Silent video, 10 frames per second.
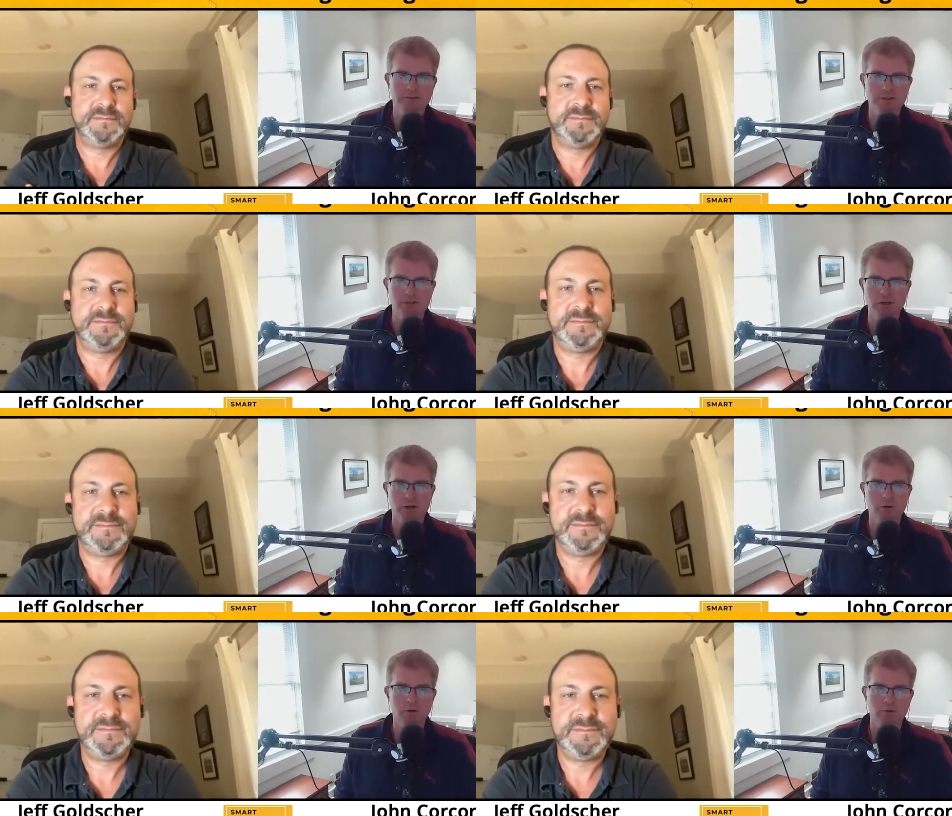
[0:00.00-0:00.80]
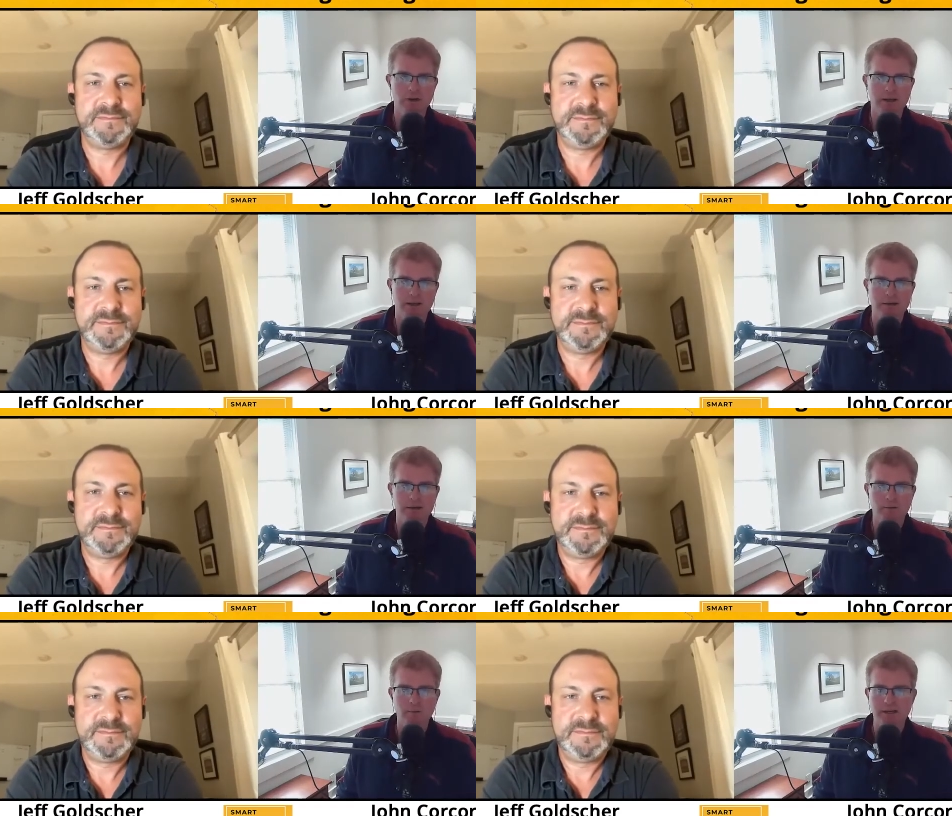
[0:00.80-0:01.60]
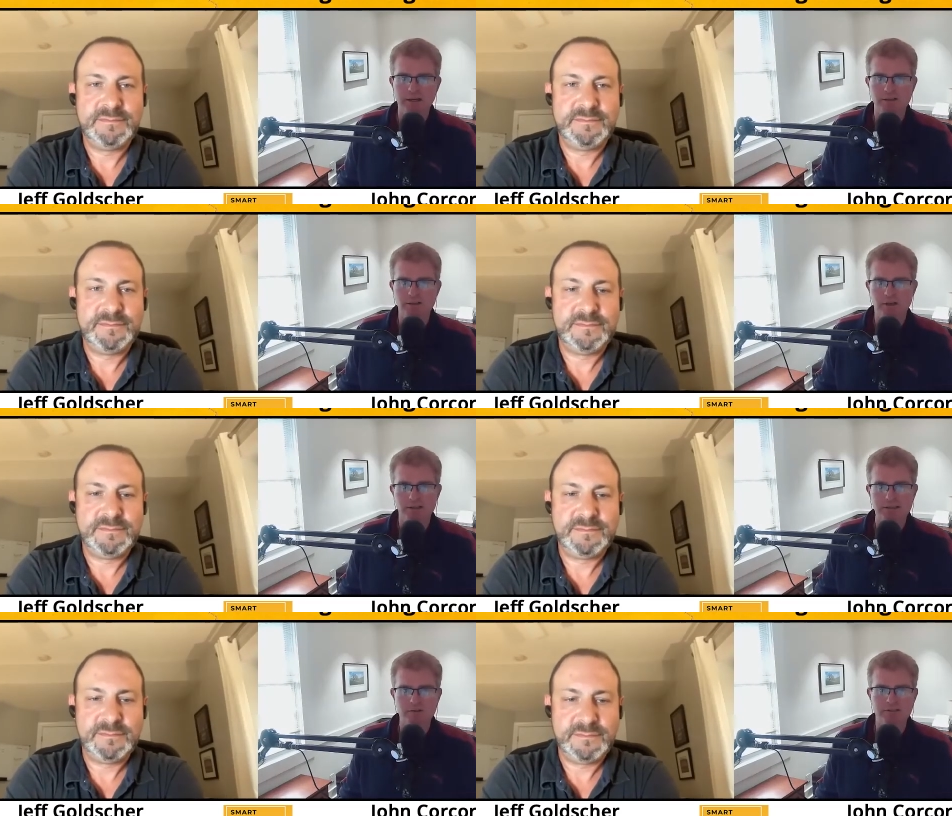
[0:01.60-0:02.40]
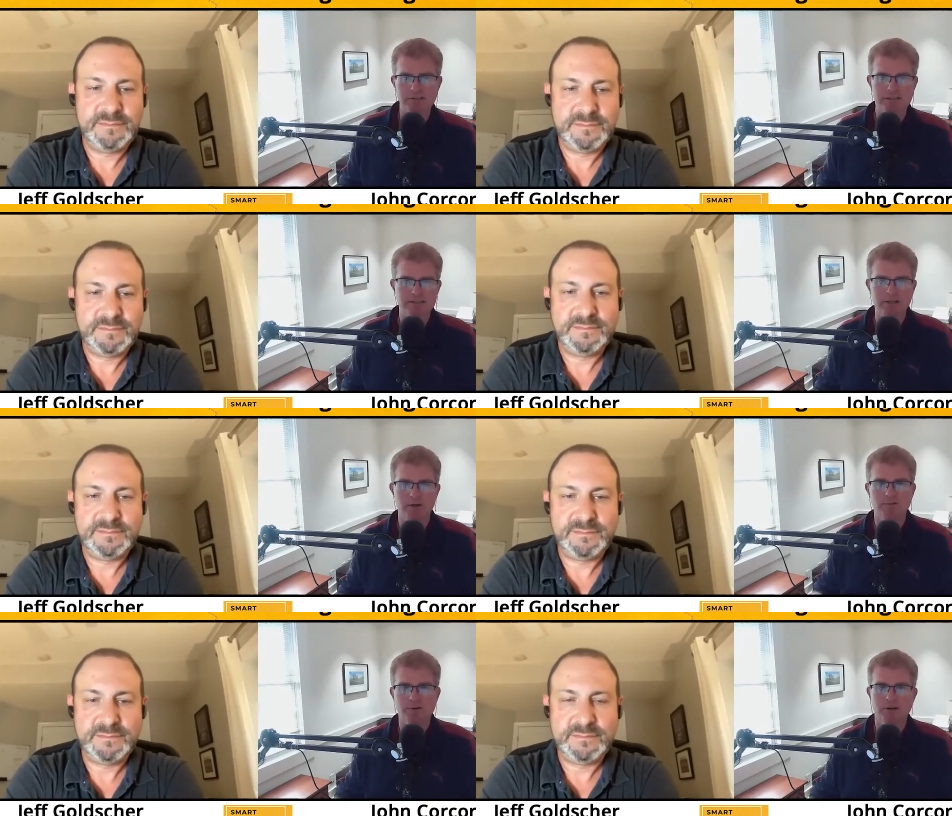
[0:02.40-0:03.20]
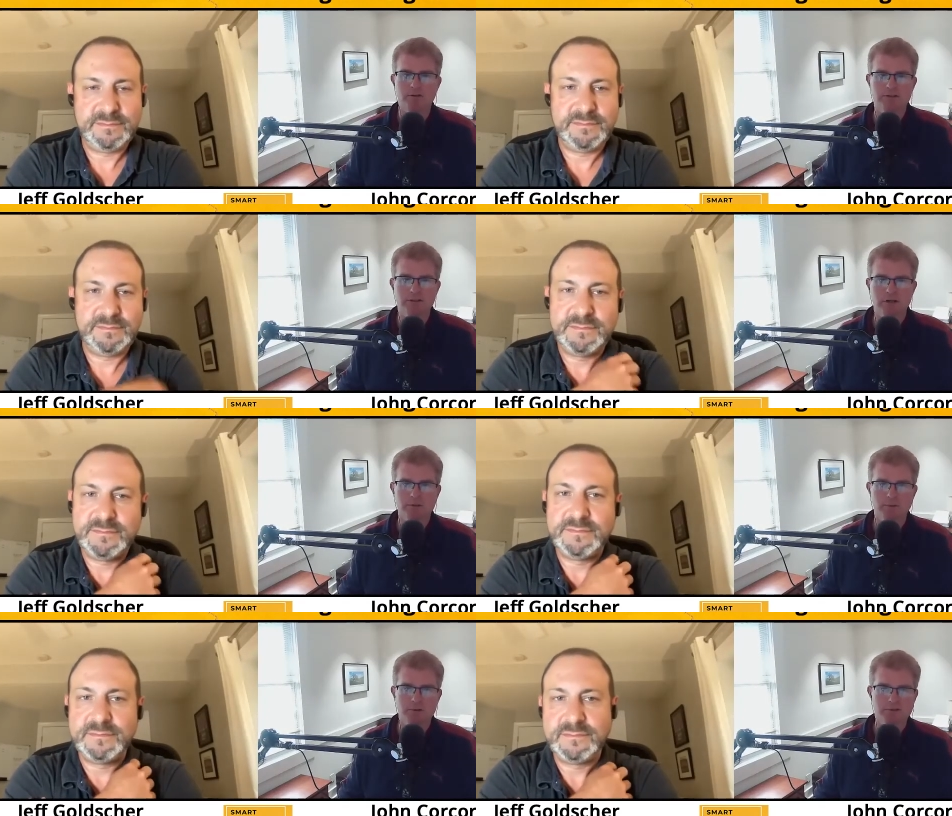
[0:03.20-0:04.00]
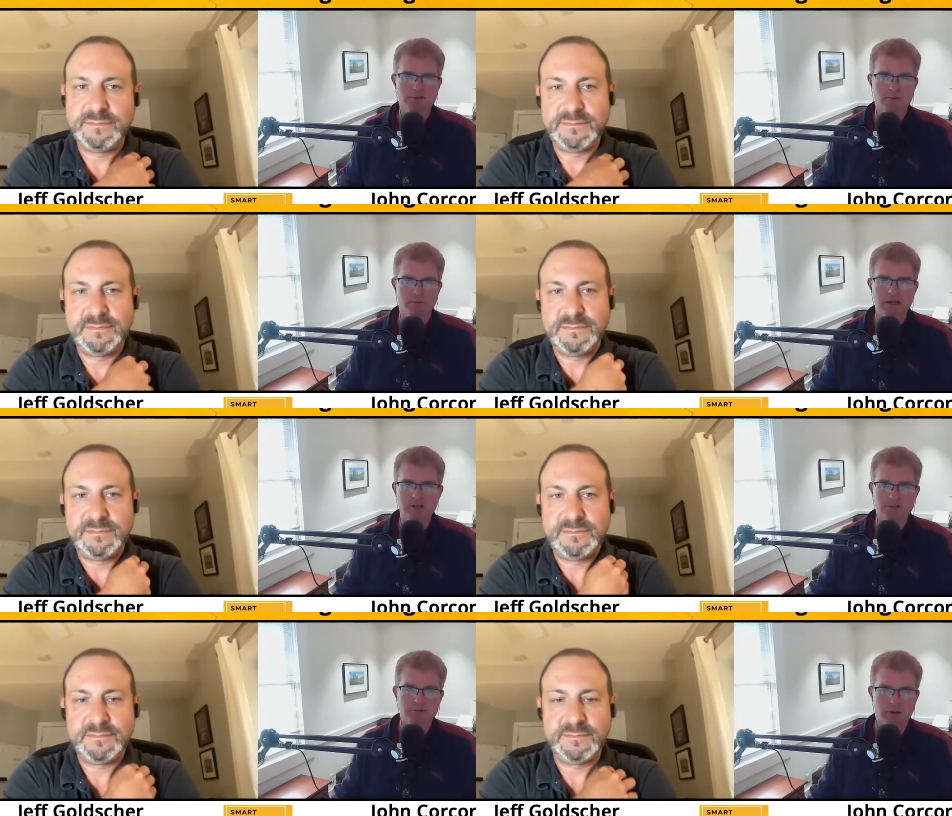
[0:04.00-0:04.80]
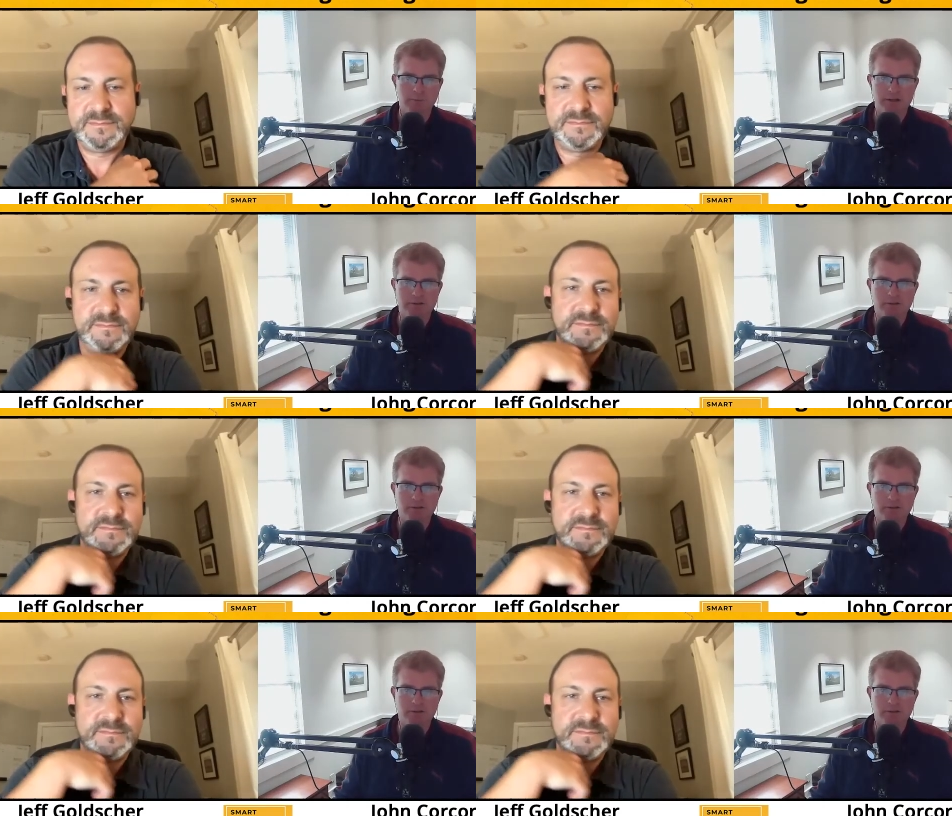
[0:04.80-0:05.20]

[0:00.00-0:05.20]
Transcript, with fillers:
Speaker 1: of this show. And every week I get to talk to interesting C E Os, founders, and entrepreneurs of a range of companies.